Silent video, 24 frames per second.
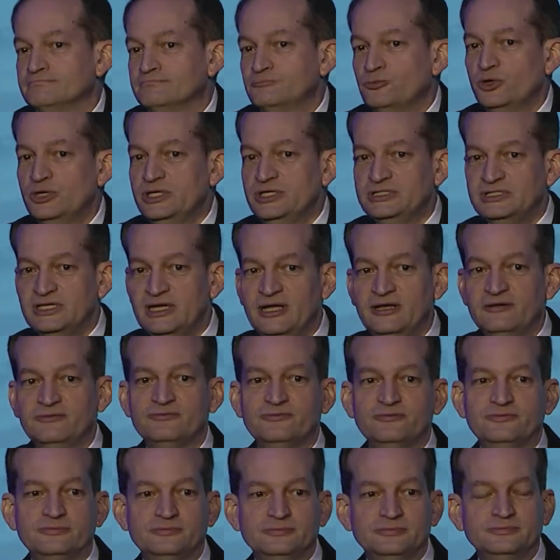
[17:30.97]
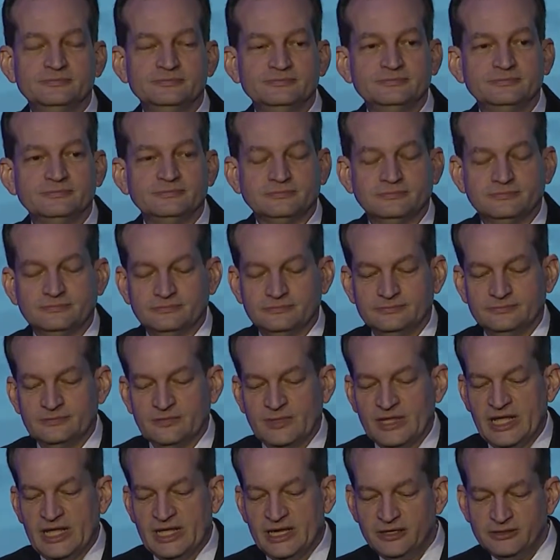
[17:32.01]
Pretty tough.
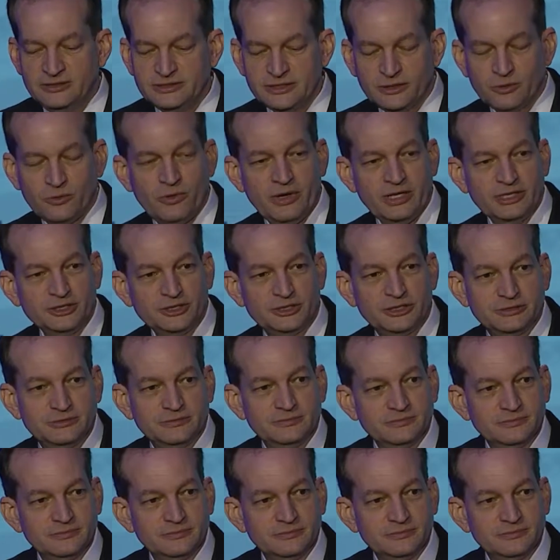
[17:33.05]
Here's the question.